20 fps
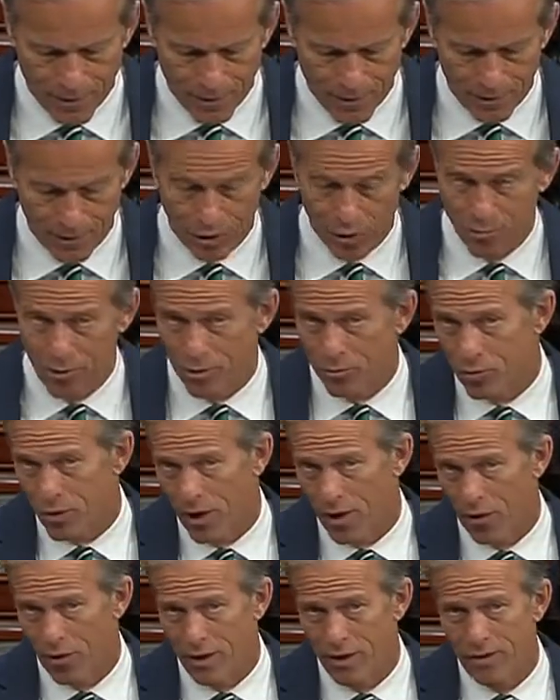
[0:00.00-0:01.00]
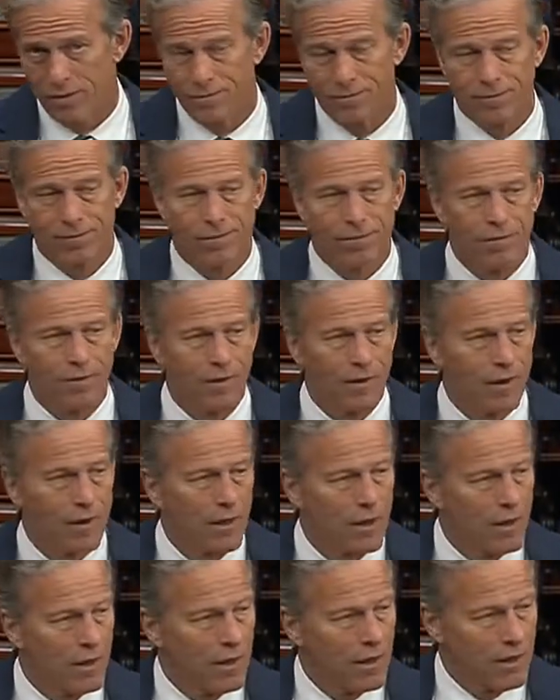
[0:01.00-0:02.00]
Another big priority
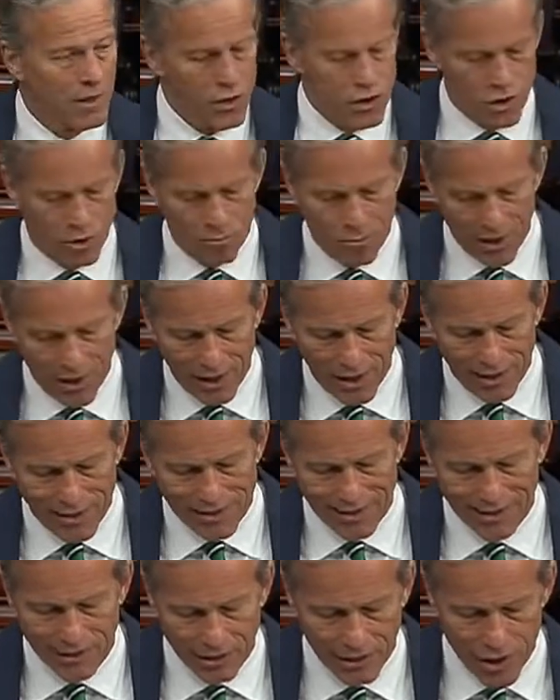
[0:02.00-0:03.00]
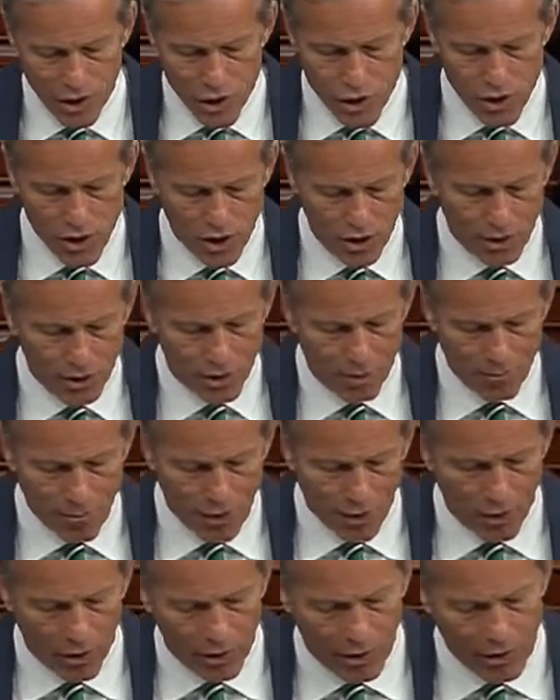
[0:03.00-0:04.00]
should be unleashing
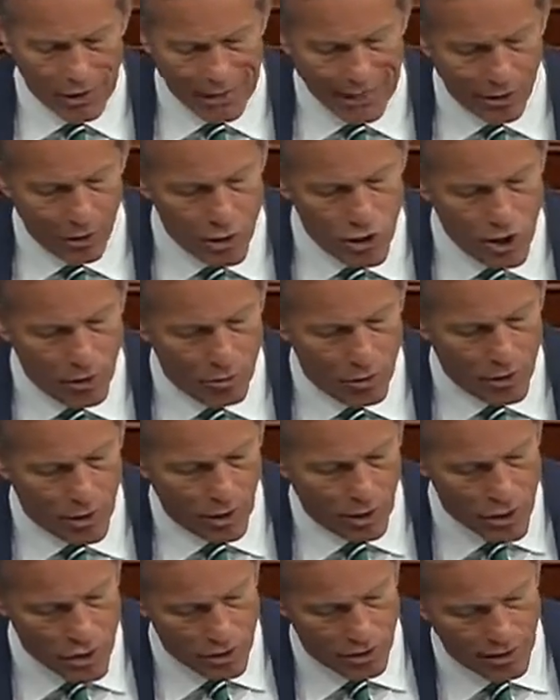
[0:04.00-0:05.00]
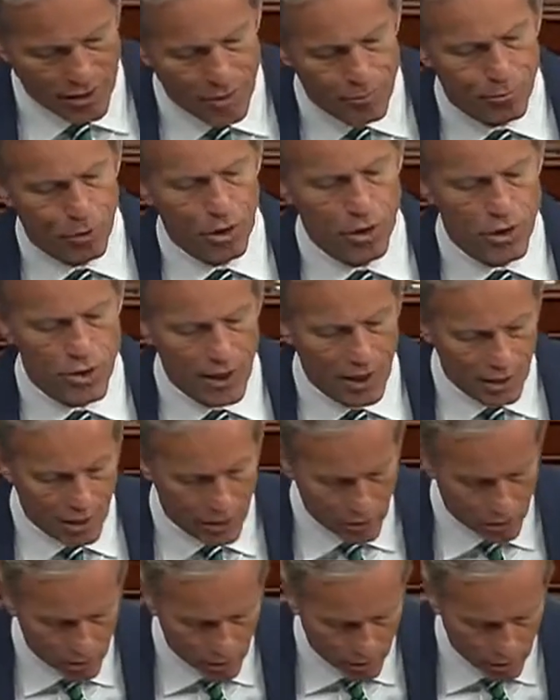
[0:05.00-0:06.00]
American energy production, in
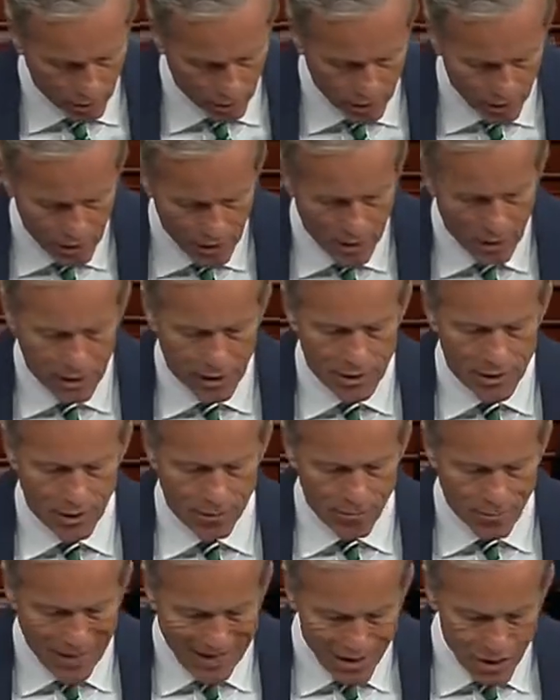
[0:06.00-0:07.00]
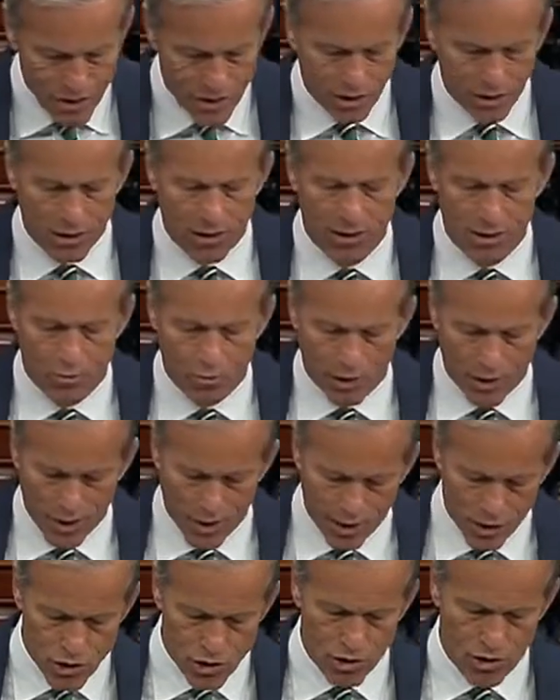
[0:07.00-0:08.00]
particular domestic
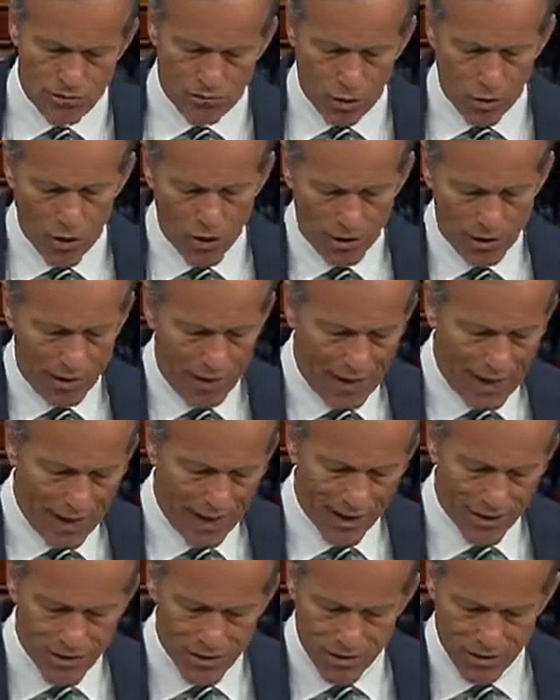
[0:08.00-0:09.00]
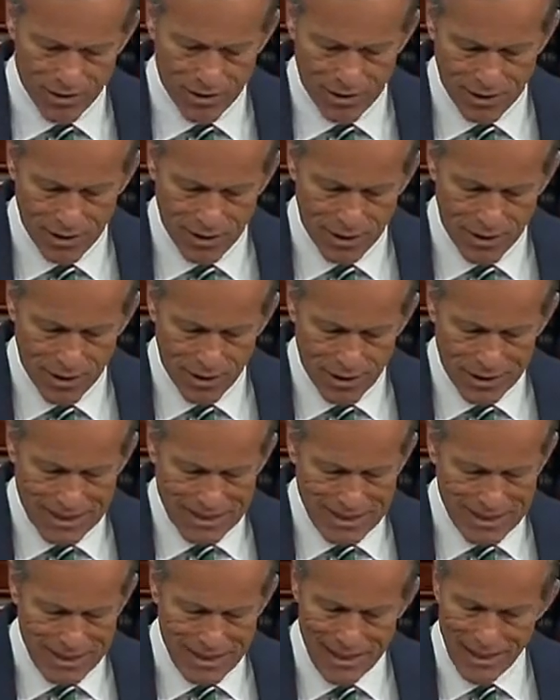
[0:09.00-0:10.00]
production of oil and gas,
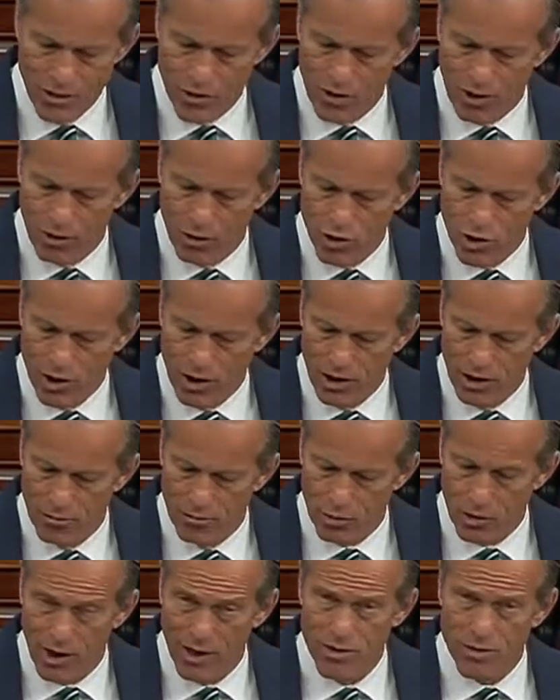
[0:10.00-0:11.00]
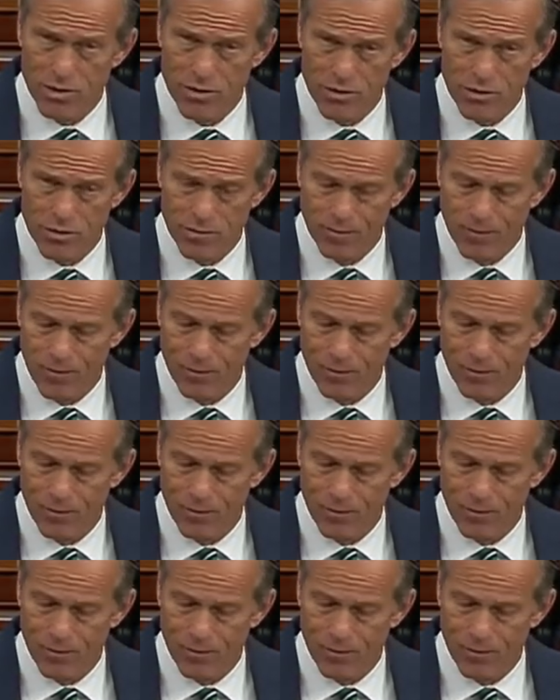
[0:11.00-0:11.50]
to ease energy prices.